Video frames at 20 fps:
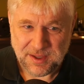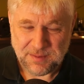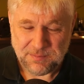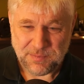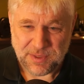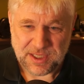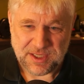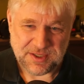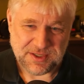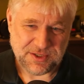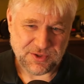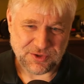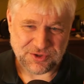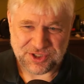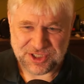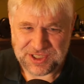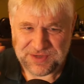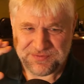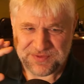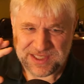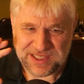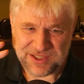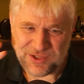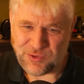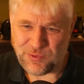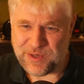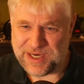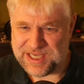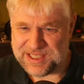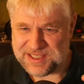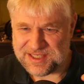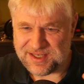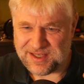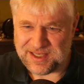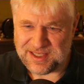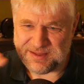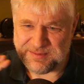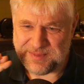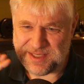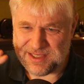because you're shifting the weights a
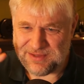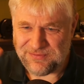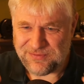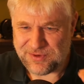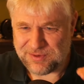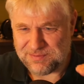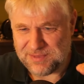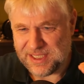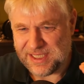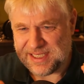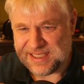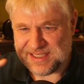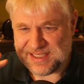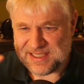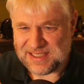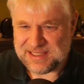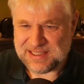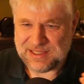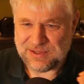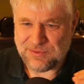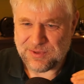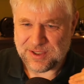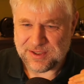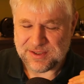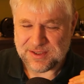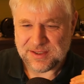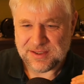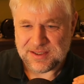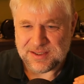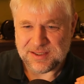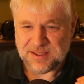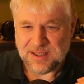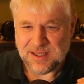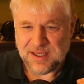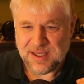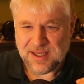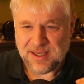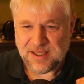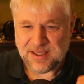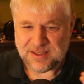little bit from the existing ones.
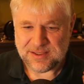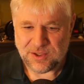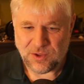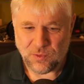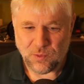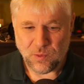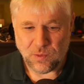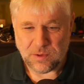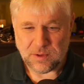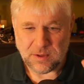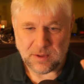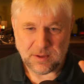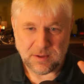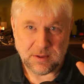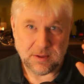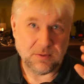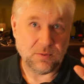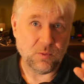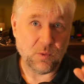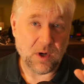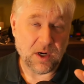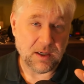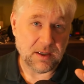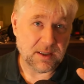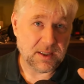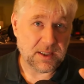So, what